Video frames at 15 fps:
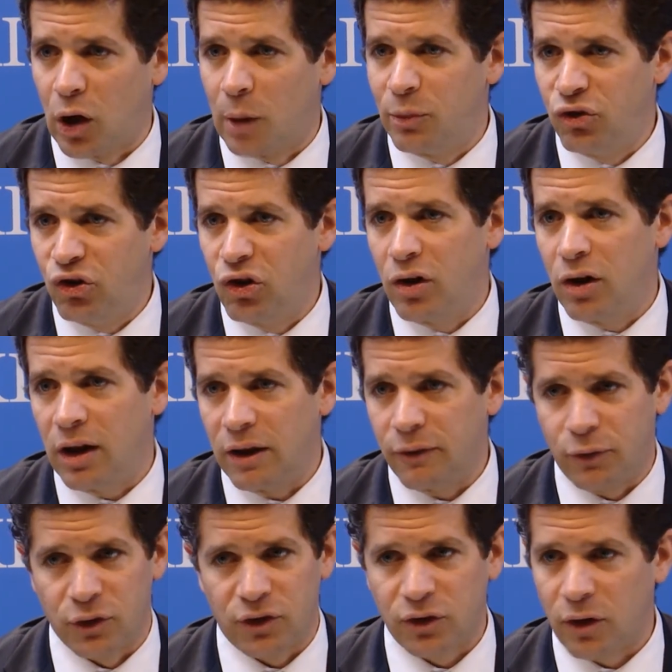opportunity
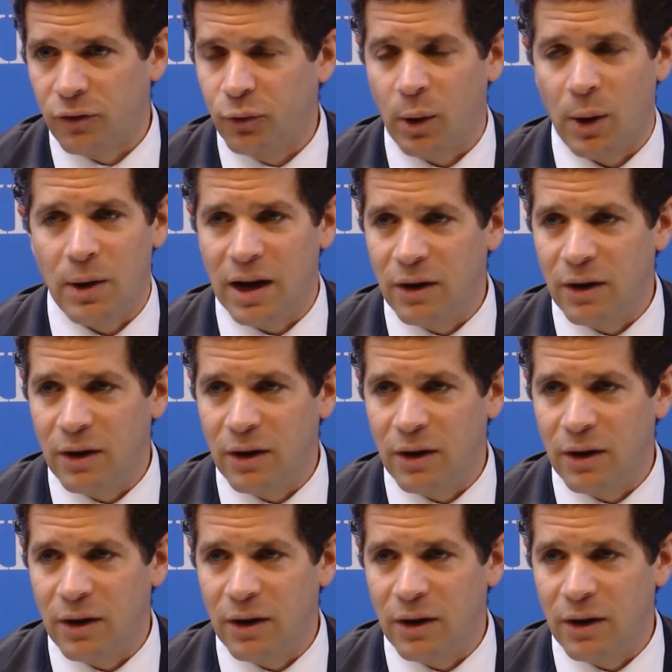for software and